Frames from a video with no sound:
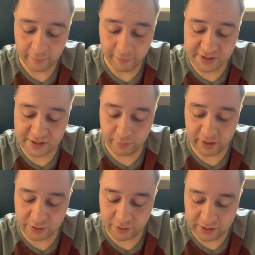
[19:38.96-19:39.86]
Vincent
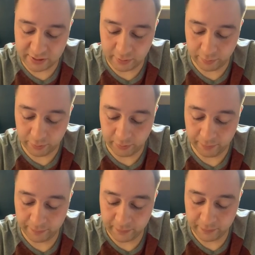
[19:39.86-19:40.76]
re-entered into the
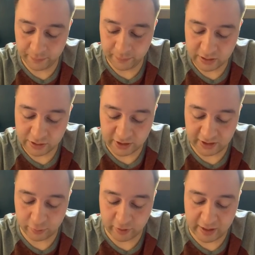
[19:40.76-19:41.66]
room.
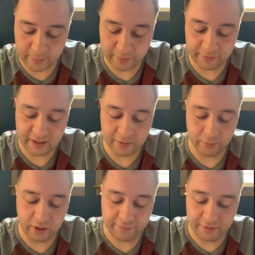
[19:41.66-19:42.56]
Johnny grabbed LeVon
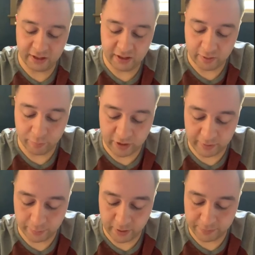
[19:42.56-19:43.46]
roughly and propped
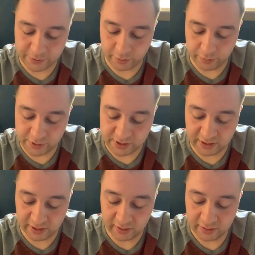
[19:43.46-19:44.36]
him up so he was
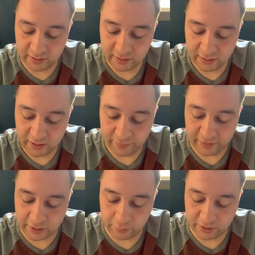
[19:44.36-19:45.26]
sitting.
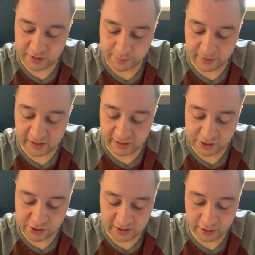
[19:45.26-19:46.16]
LeVon grunted his pain
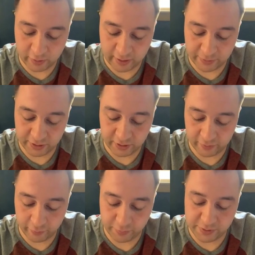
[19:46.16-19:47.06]
as Johnny grabbed the
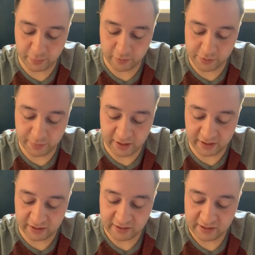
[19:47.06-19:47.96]
gun from the small of his
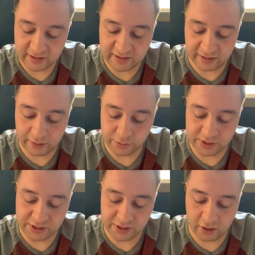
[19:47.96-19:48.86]
back. Now that he was
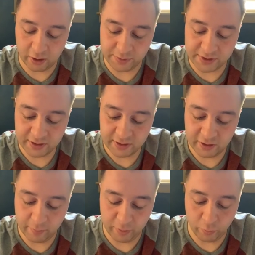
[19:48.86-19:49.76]
disarmed,
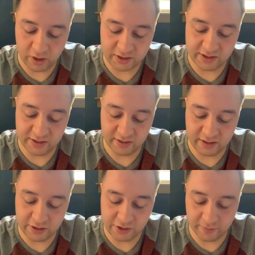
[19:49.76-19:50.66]
the men walked into the
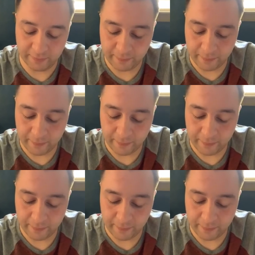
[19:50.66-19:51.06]
kitchen.